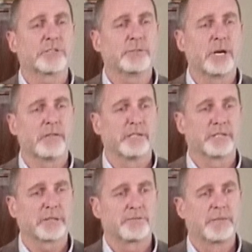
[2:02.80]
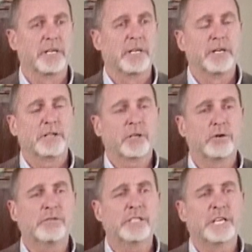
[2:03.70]
the province. The
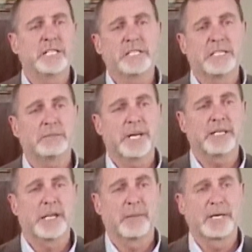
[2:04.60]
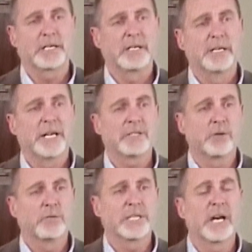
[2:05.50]
COVID-19 pandemic has
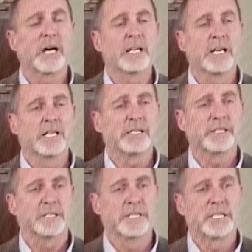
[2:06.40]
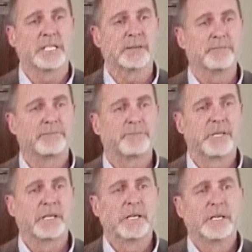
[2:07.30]
only highlighted this need.
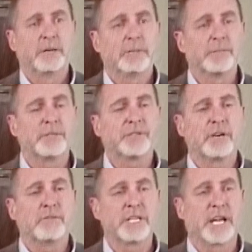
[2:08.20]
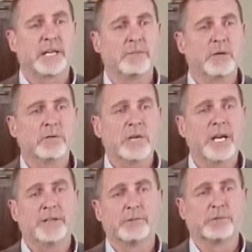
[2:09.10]
Members of the AMO
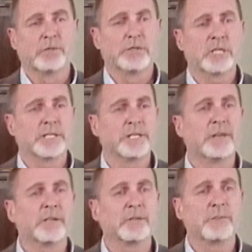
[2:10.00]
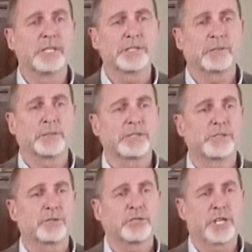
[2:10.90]
and the Rural Ontario Municipal
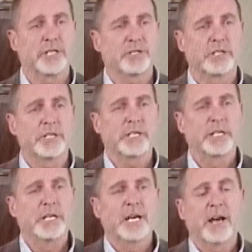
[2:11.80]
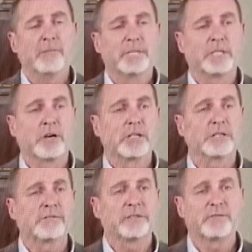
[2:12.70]
Association have been calling
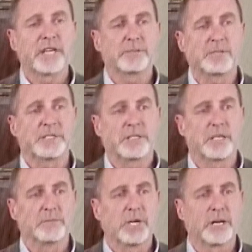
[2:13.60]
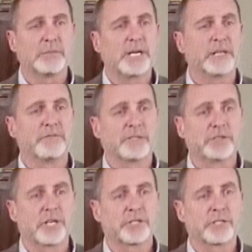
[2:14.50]
for investments in broadband
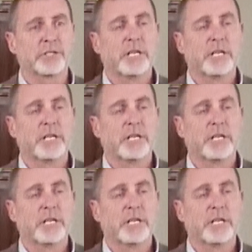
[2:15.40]
infrastructure,